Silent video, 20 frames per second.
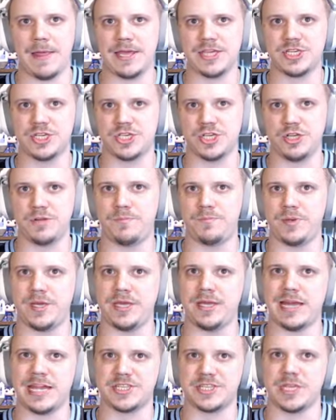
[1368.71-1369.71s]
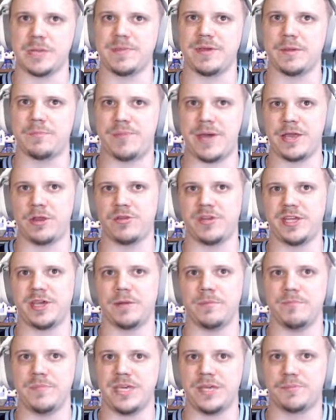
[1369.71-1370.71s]
That should be, that's going to be a penalty
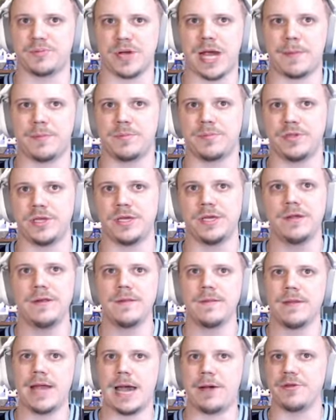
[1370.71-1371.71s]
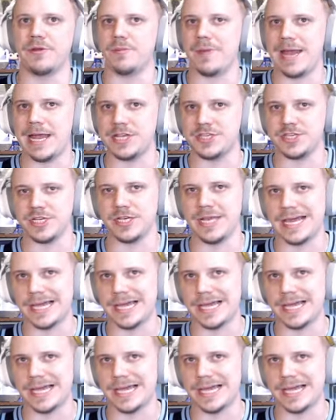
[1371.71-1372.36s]
on me probably, I would imagine.